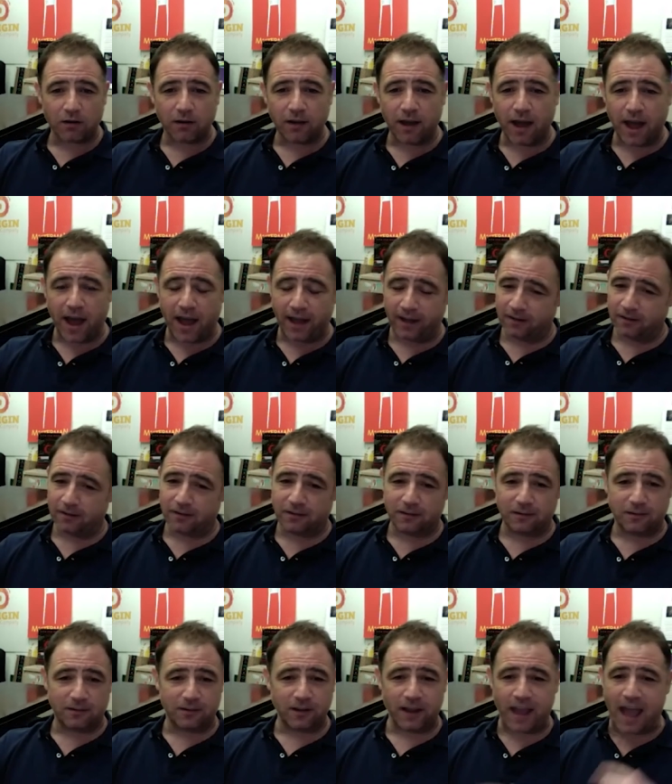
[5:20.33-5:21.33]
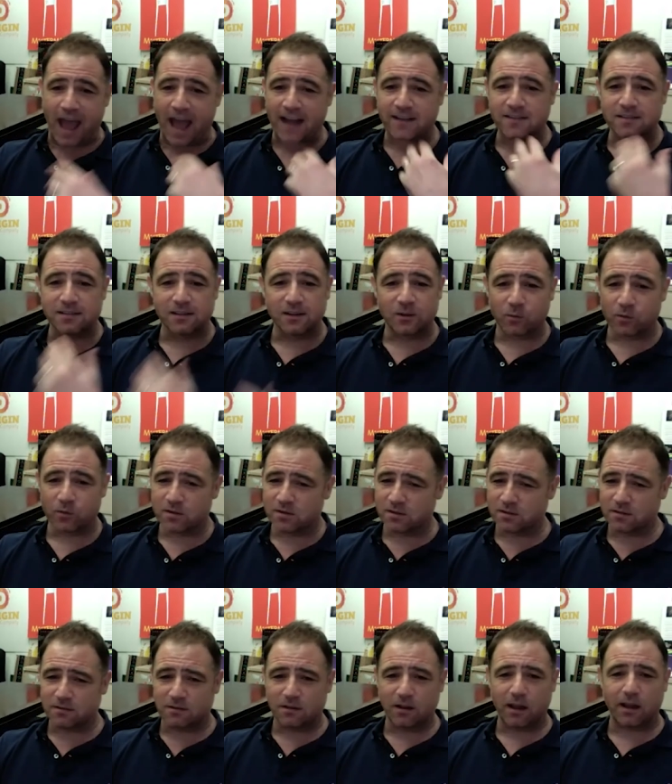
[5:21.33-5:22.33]
and the accent
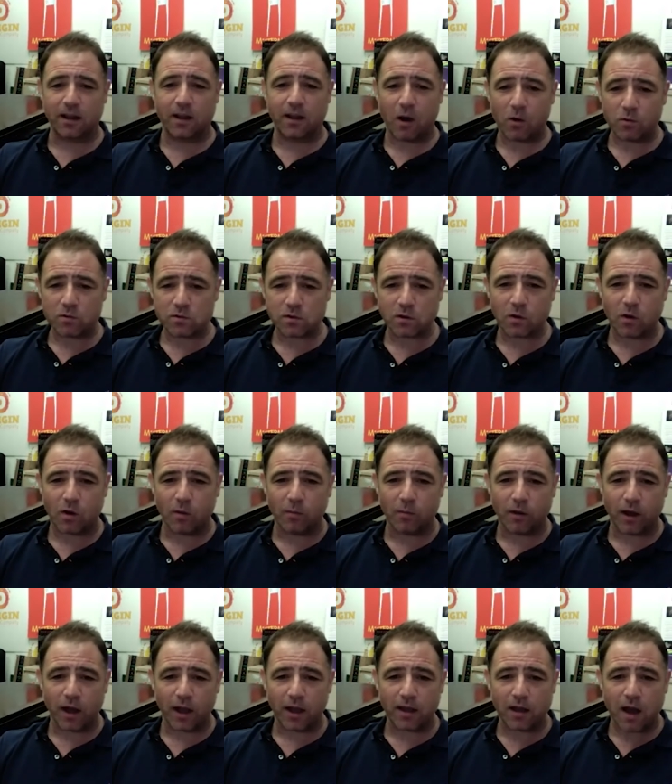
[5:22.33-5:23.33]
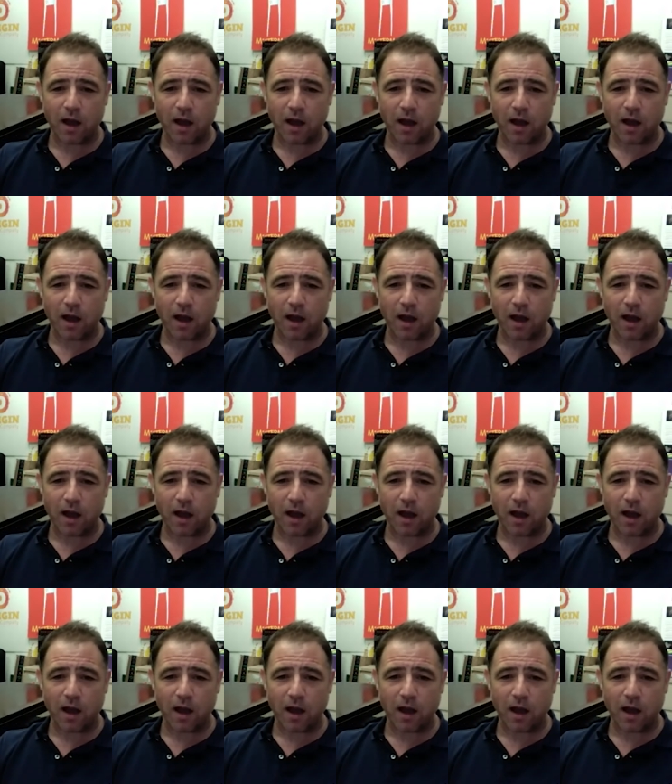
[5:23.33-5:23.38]
was like, "How's it going, boy?